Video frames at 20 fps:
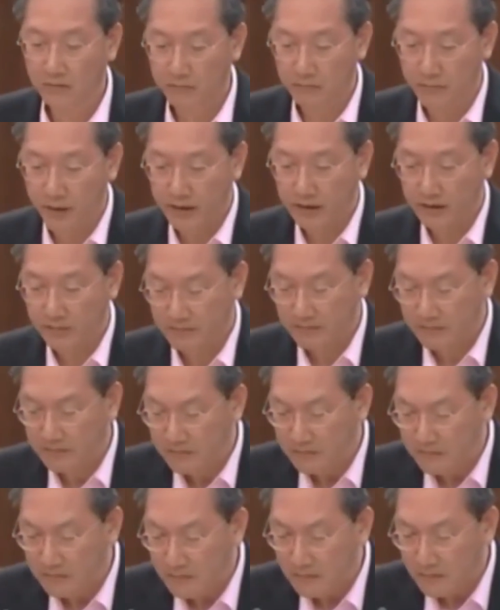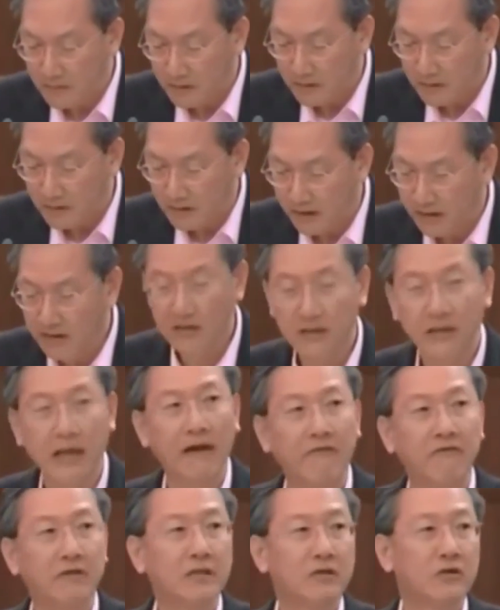Madam, in a
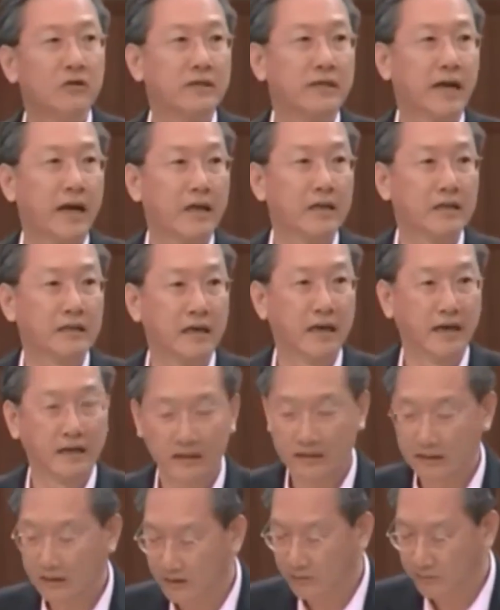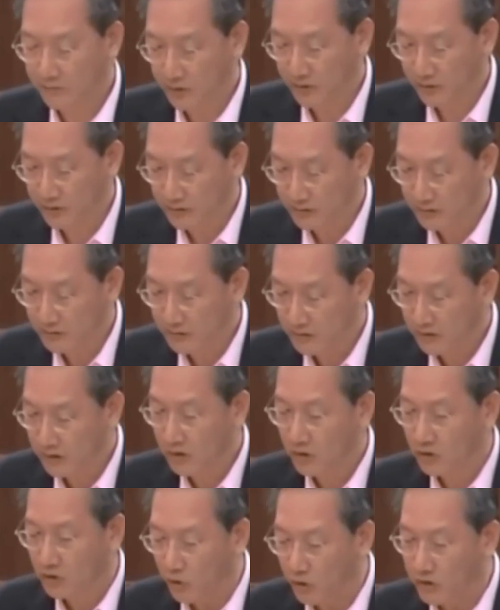diverse society like Singapore,
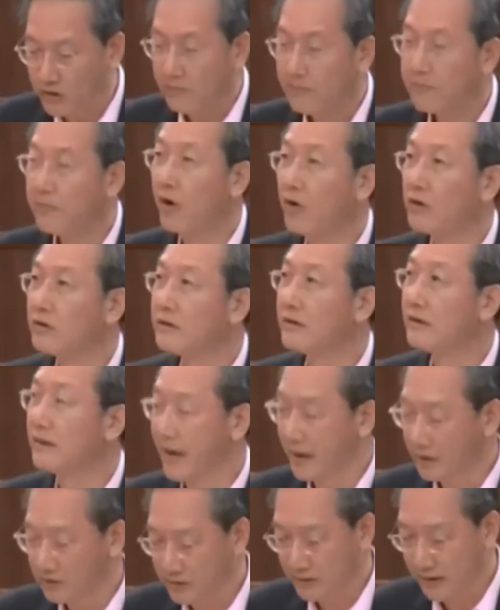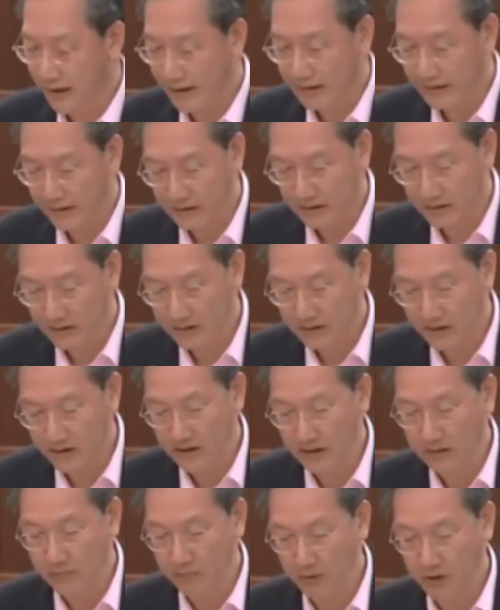social bonds and national identity
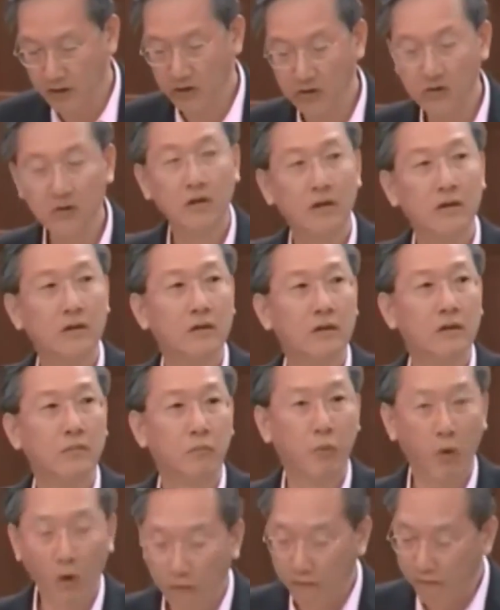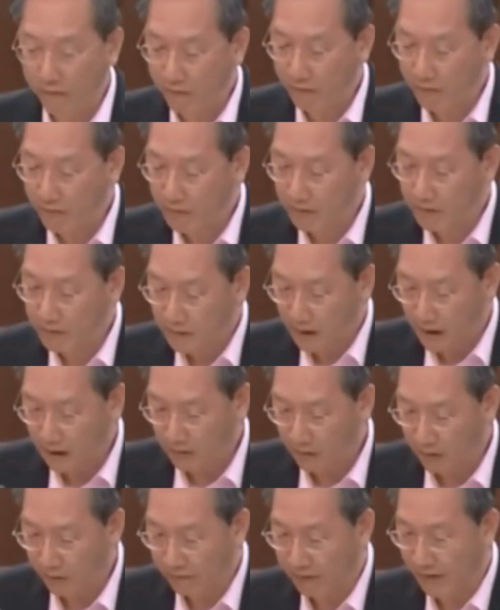emerge both out
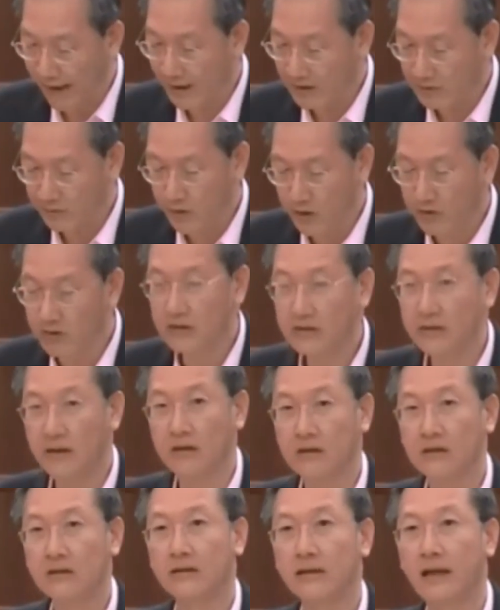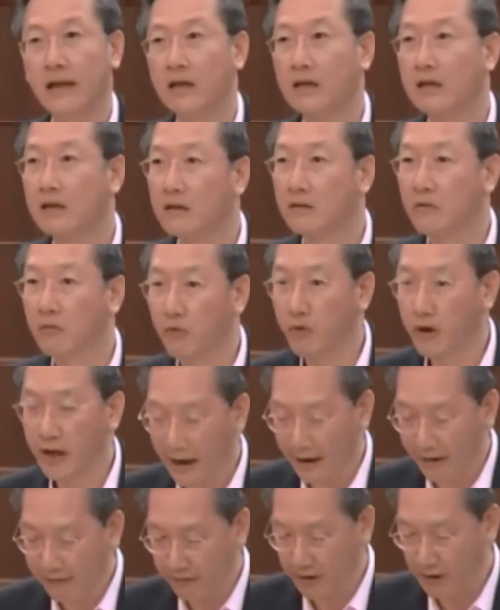of experiences that we
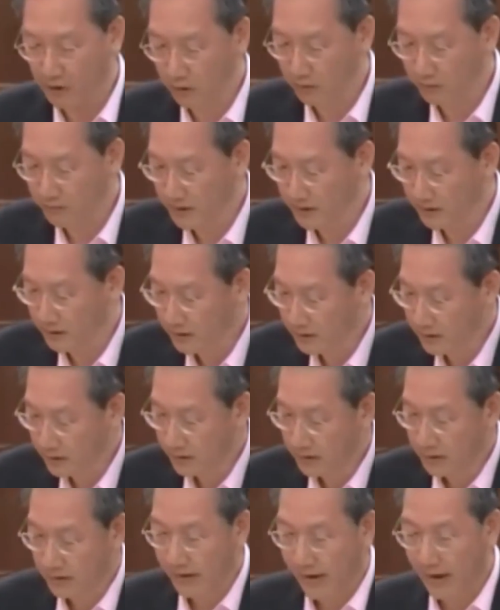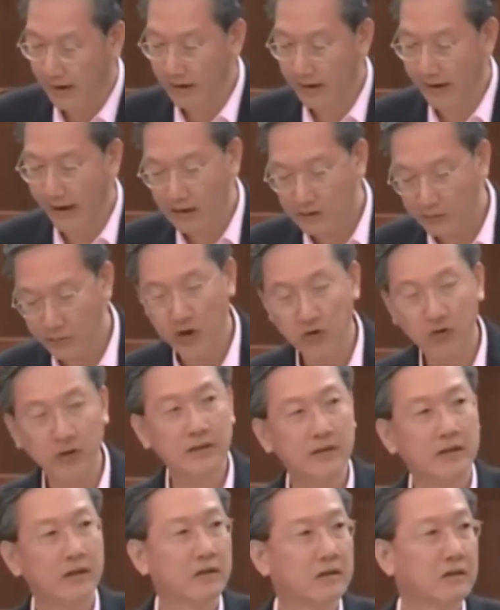have in common and
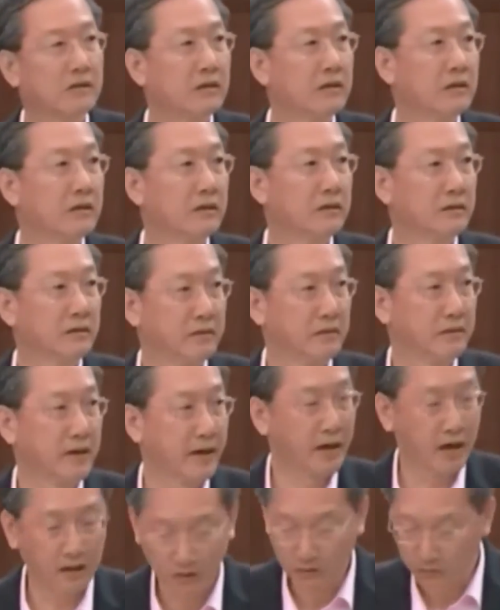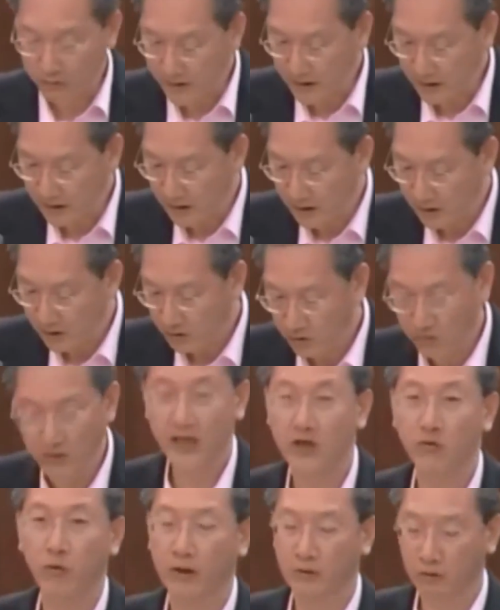experiences that are unique to
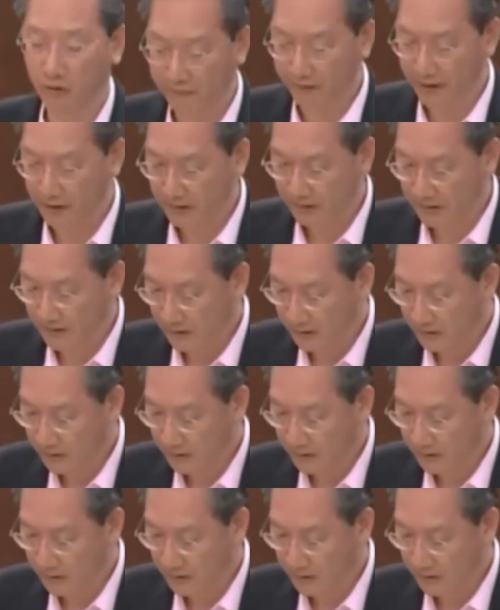each one of us.